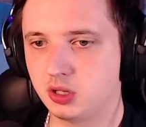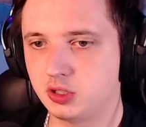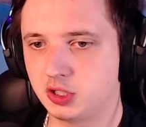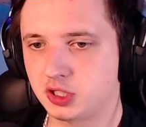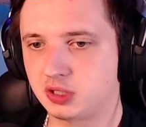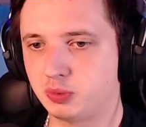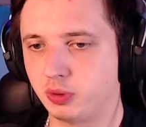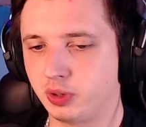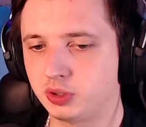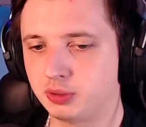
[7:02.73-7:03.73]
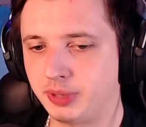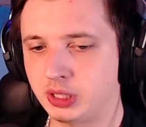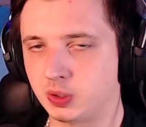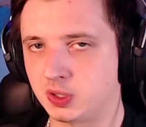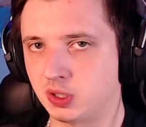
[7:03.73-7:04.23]
Just without the
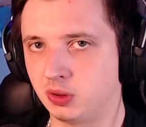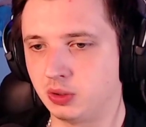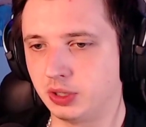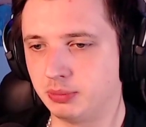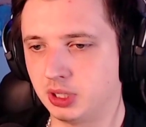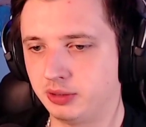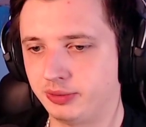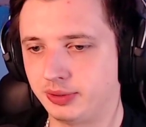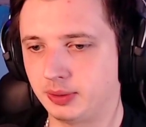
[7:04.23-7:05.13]
background sound though, I believe.